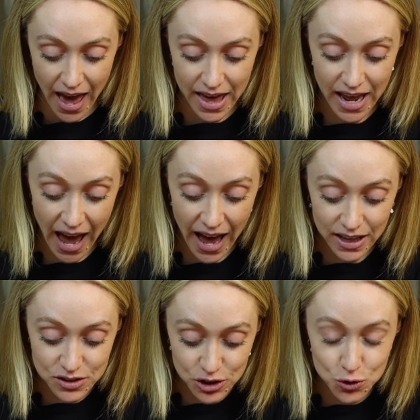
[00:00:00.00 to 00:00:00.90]
And
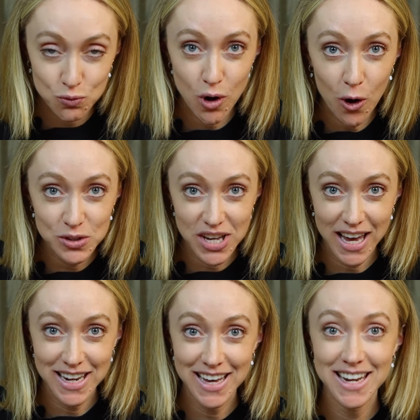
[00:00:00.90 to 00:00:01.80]
as it's
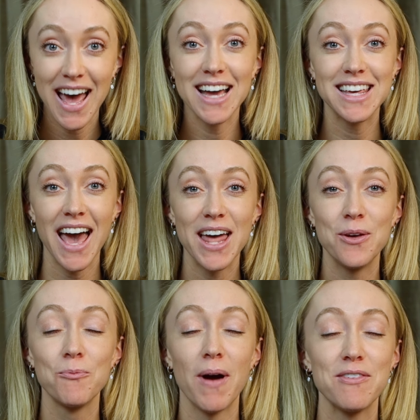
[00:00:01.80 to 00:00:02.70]
rotating,
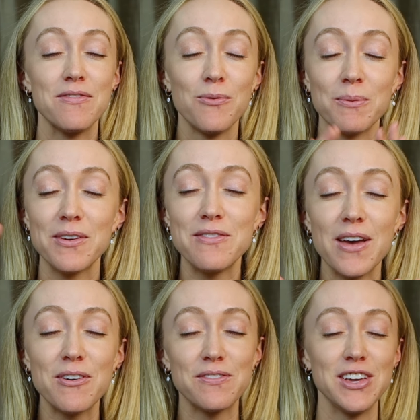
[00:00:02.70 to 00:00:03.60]
again, one of my
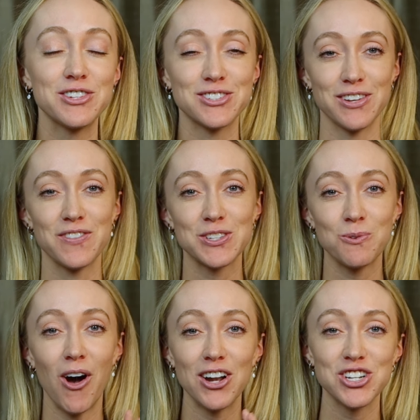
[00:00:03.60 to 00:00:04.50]
favorite features of this
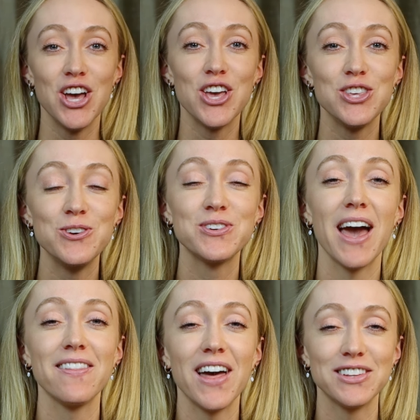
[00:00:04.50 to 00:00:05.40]
watch, you
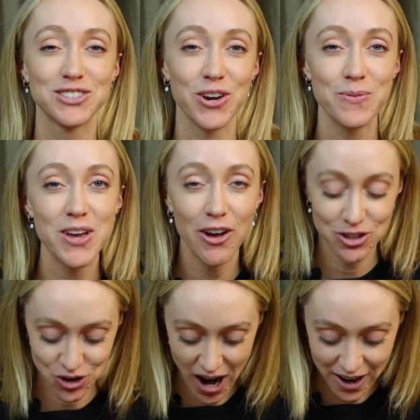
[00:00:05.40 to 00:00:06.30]
get that tourbillon
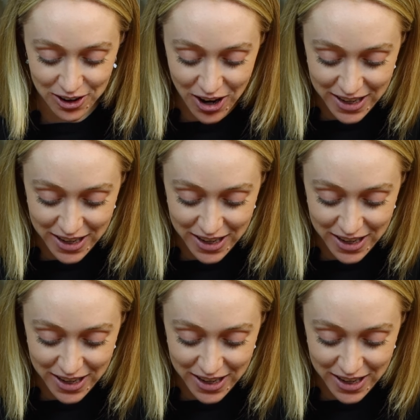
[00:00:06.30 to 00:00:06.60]
tracker